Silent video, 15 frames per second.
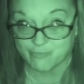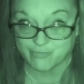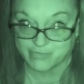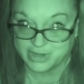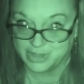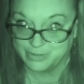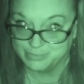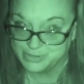
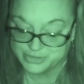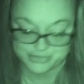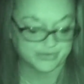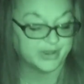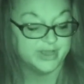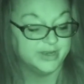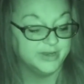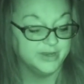Real
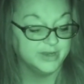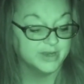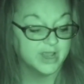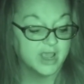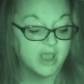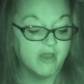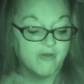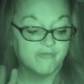Madrid.
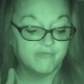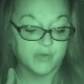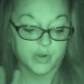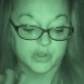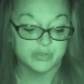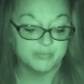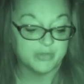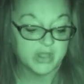
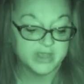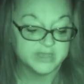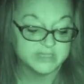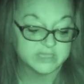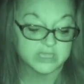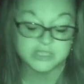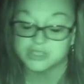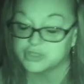Fourth
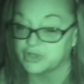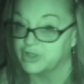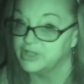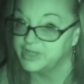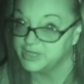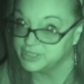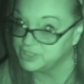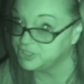place,
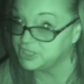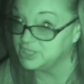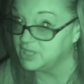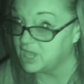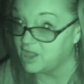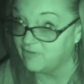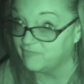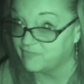Selena G
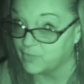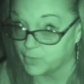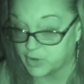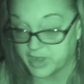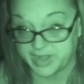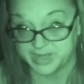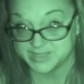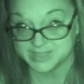Love
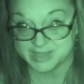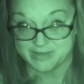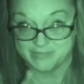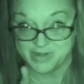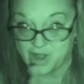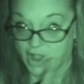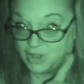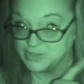
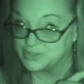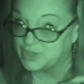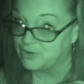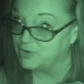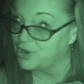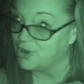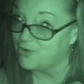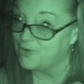487, also
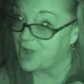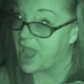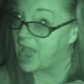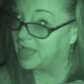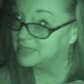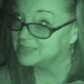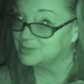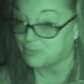known
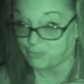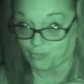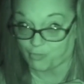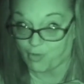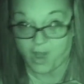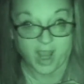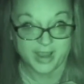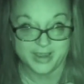as
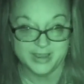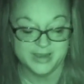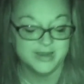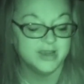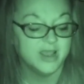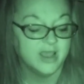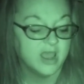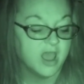
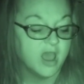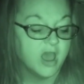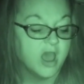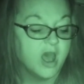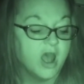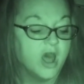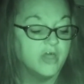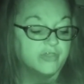Brian.
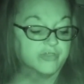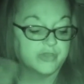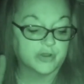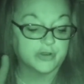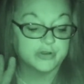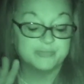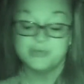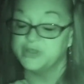
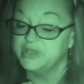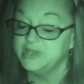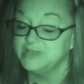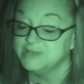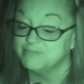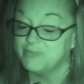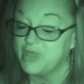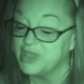Third
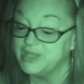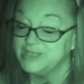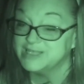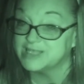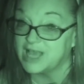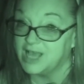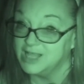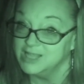
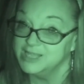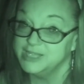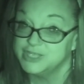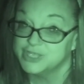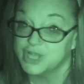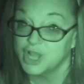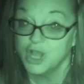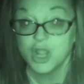place,
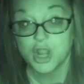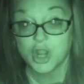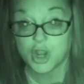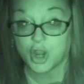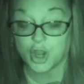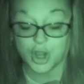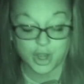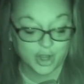Alicia
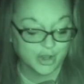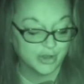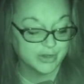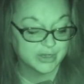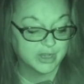Kerr.